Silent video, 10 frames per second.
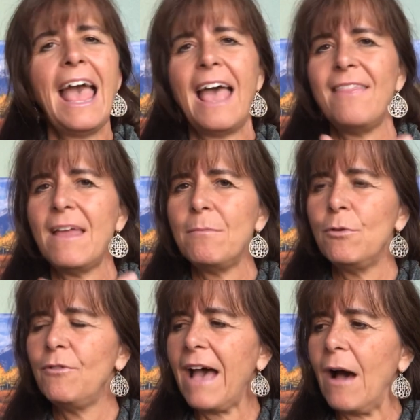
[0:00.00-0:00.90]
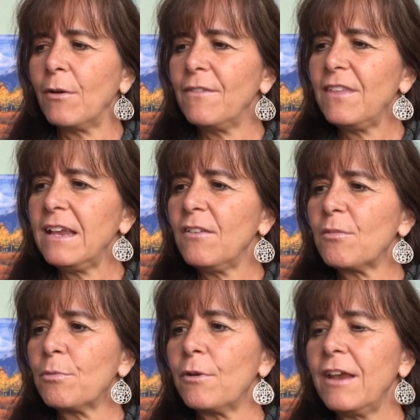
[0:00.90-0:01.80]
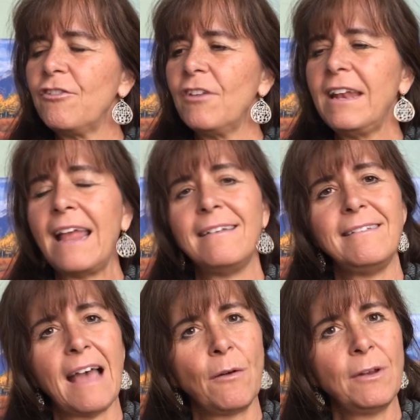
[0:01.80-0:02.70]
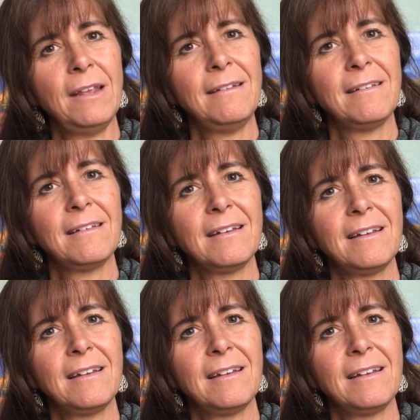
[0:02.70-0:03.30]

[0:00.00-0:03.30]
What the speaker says: and then move out of the inspiration and doubt it,